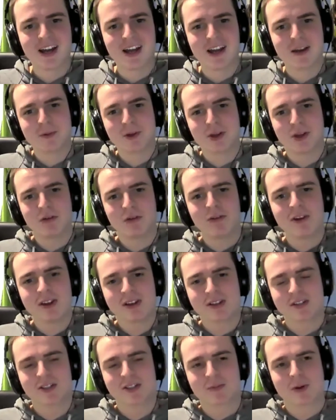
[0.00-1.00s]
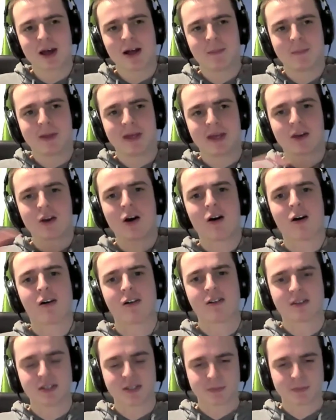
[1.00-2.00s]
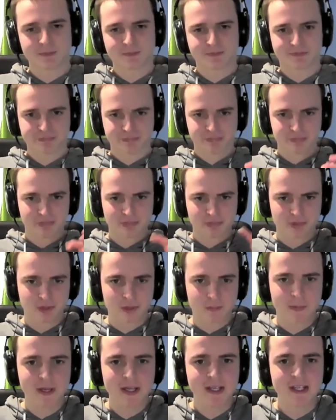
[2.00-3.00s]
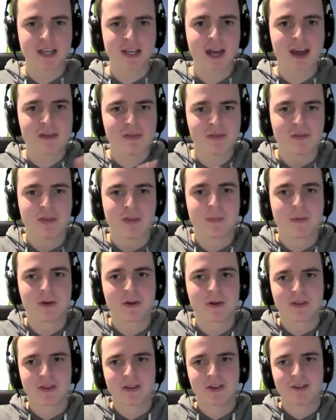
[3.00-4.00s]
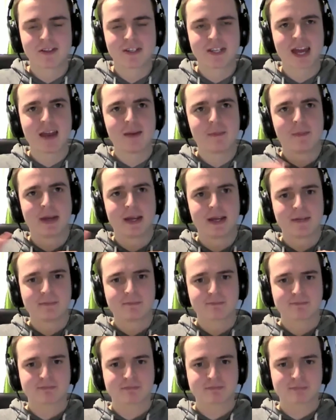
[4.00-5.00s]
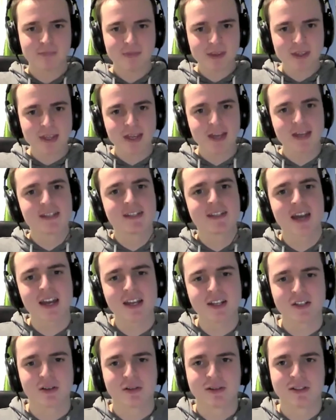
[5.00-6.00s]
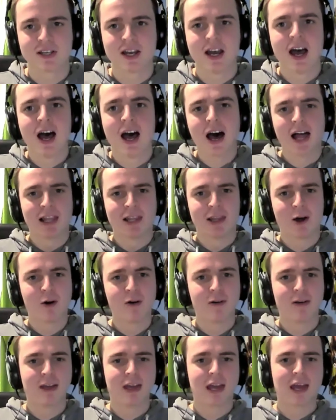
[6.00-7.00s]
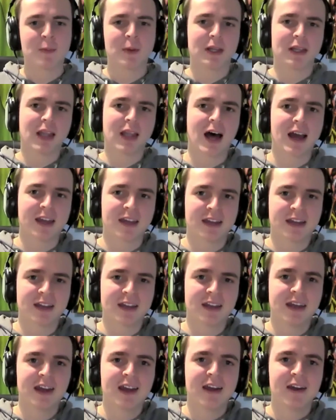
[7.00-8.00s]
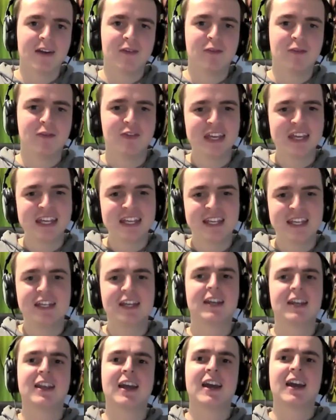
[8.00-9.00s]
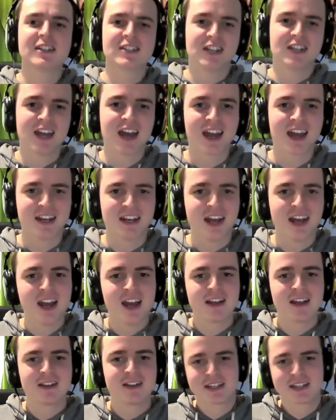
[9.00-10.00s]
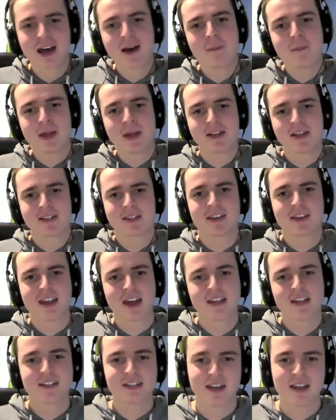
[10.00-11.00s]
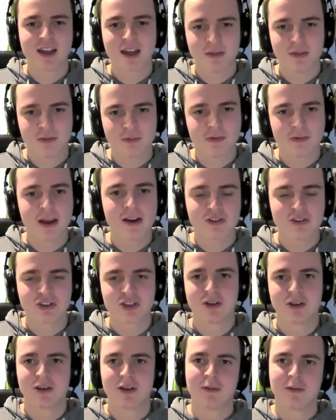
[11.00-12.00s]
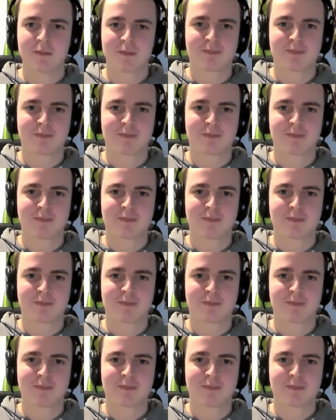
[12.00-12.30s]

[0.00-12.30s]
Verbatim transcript: And I'm curious as well, because the P D F of the book that you sent me is titled Along Came a Lion V ninety-nine. Does that mean it's the ninety-ninth version?